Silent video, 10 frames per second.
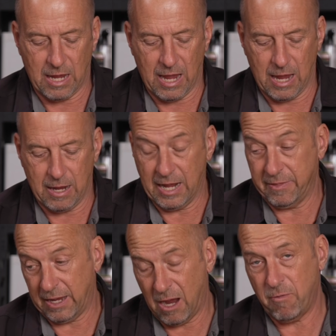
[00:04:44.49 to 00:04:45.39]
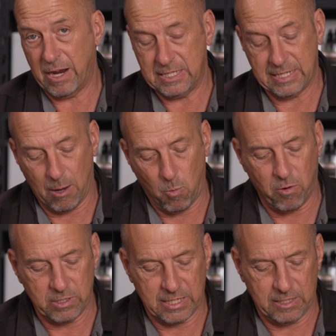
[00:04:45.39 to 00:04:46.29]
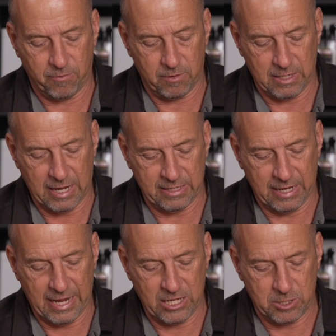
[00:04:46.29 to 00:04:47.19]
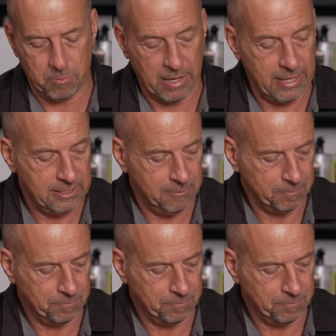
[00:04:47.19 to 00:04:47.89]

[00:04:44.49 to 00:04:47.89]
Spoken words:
and they are rated and warranted for engine bays,